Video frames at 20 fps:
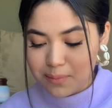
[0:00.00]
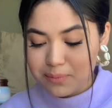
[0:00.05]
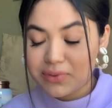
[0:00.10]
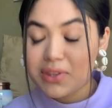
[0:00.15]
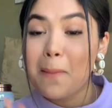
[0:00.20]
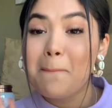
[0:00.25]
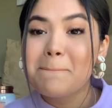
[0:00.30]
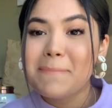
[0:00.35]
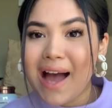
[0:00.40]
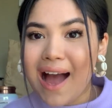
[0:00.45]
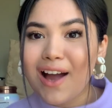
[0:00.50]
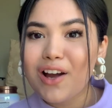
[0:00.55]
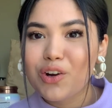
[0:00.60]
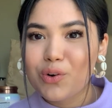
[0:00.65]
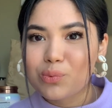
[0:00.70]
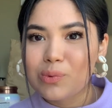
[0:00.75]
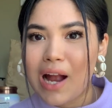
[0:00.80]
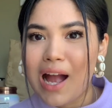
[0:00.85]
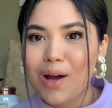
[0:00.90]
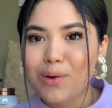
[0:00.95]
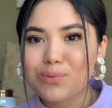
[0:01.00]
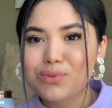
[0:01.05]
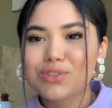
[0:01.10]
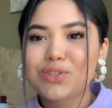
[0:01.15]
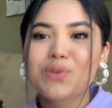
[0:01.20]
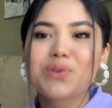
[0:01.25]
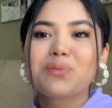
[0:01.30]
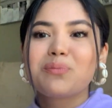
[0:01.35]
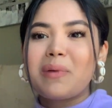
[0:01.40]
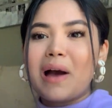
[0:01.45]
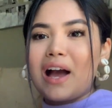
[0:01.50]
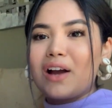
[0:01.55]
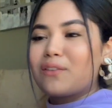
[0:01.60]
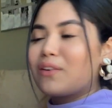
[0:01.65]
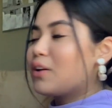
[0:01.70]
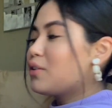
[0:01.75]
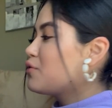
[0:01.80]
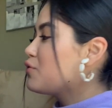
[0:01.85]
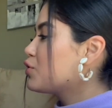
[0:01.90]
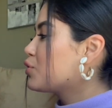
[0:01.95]
The background, so the
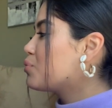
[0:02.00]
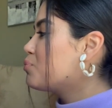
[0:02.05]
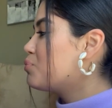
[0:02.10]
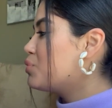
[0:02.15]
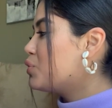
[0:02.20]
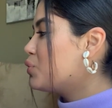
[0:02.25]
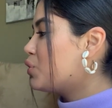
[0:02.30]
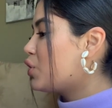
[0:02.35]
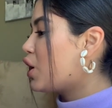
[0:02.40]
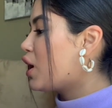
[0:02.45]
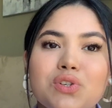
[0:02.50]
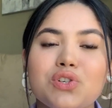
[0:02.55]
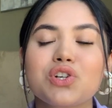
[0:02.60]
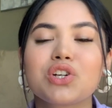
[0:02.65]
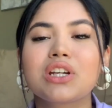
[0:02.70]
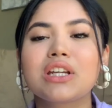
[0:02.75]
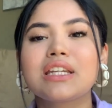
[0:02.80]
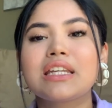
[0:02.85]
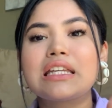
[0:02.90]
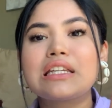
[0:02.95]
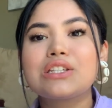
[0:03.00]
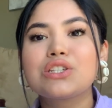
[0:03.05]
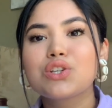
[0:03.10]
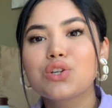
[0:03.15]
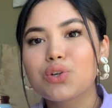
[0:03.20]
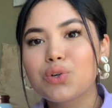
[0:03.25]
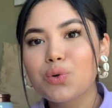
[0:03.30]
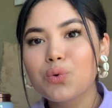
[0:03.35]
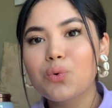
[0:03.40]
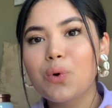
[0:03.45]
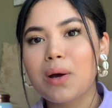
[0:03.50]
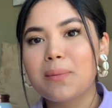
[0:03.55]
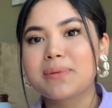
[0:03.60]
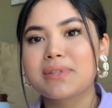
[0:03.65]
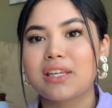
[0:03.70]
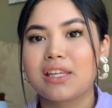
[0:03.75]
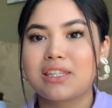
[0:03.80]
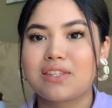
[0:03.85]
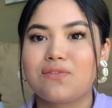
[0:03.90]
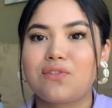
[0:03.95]
background of your computer. So you're going to need two
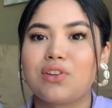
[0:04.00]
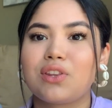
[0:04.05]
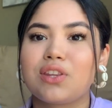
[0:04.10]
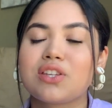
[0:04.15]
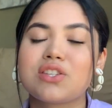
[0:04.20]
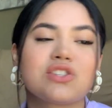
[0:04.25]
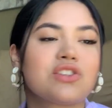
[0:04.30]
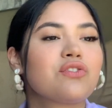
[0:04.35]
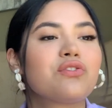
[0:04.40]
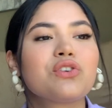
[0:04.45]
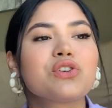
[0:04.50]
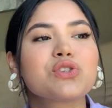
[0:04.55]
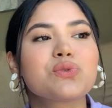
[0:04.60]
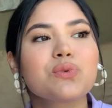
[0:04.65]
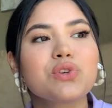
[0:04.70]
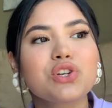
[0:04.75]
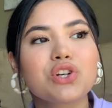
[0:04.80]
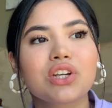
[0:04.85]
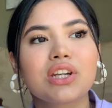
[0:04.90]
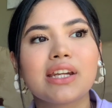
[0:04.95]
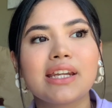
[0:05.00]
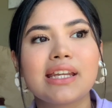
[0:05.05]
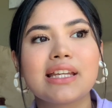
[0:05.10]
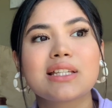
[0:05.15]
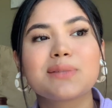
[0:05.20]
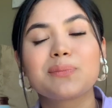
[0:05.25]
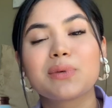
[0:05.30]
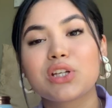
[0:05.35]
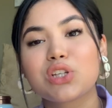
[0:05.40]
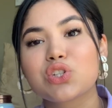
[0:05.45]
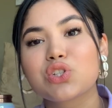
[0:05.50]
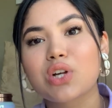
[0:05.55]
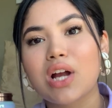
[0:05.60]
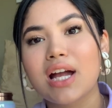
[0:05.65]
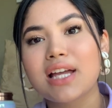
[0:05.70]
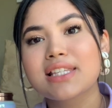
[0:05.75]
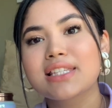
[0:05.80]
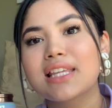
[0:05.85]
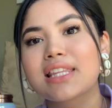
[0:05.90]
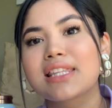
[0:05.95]
websites for this. The first one you're going to need is
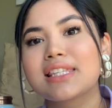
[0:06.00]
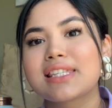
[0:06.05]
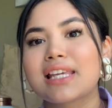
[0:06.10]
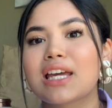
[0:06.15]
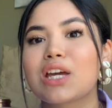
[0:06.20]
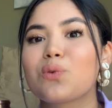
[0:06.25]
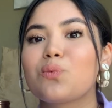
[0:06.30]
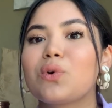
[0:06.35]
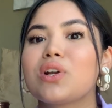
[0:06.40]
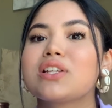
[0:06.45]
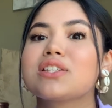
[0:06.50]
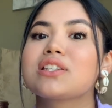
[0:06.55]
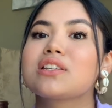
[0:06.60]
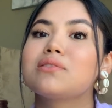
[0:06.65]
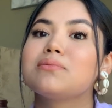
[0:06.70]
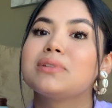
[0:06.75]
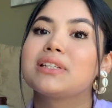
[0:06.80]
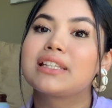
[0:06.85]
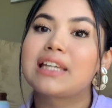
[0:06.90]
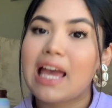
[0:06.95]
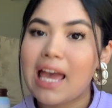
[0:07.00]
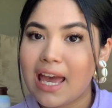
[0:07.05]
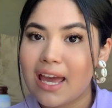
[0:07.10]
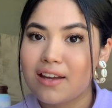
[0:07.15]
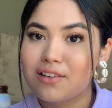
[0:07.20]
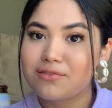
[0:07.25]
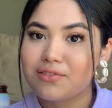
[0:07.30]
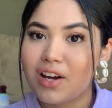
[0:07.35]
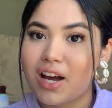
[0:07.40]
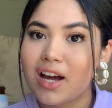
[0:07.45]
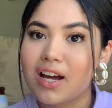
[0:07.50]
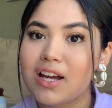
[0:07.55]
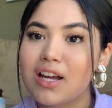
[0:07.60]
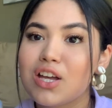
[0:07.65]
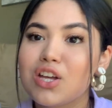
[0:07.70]
Pinterest, and the second one is going to be Canva.